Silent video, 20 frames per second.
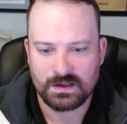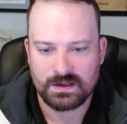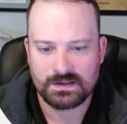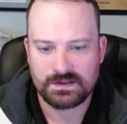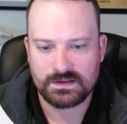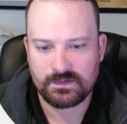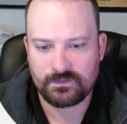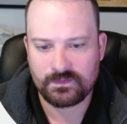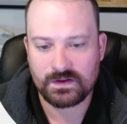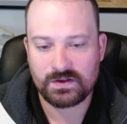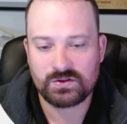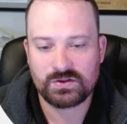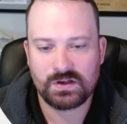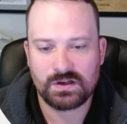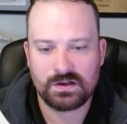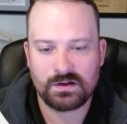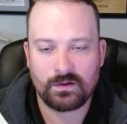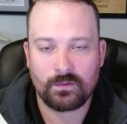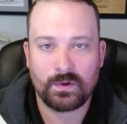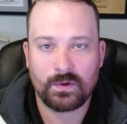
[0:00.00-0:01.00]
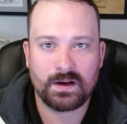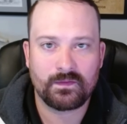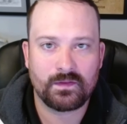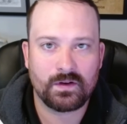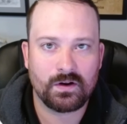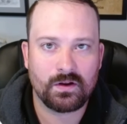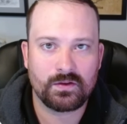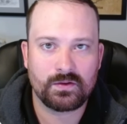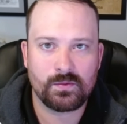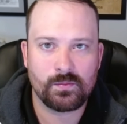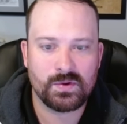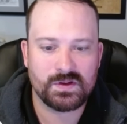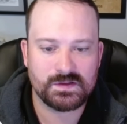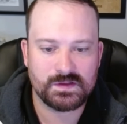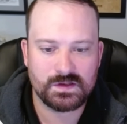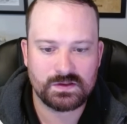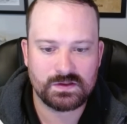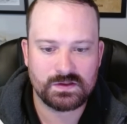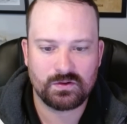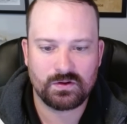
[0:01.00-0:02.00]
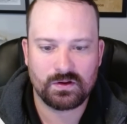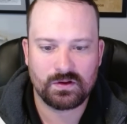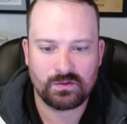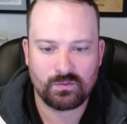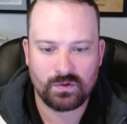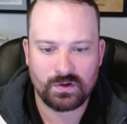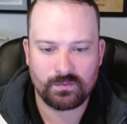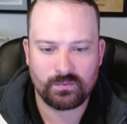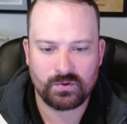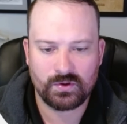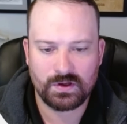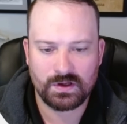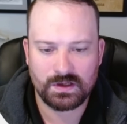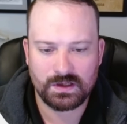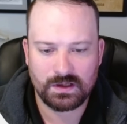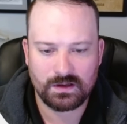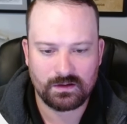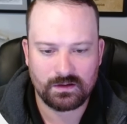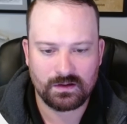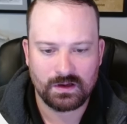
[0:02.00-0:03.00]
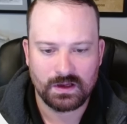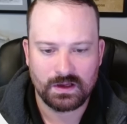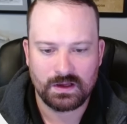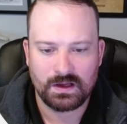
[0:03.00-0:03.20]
division or whatever other business unit you want to put in here,